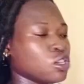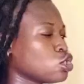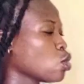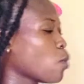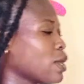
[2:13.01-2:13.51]

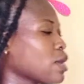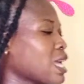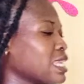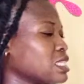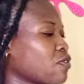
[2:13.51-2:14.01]
So when you
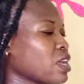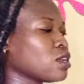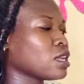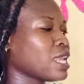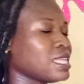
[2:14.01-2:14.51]
identify
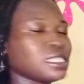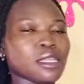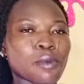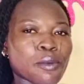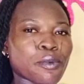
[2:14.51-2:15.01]
your client's
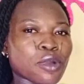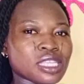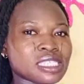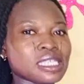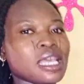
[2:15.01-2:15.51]
nipple
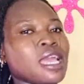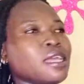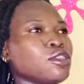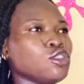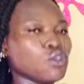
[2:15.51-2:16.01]
points,
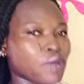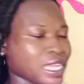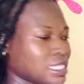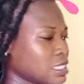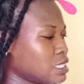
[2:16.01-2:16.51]
you
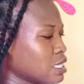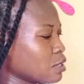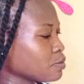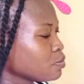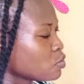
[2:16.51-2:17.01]
write it
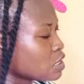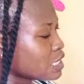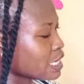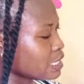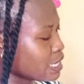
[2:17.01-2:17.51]
down.
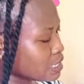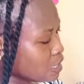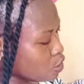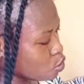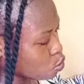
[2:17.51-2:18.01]
Then the next
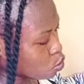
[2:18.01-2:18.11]
thing you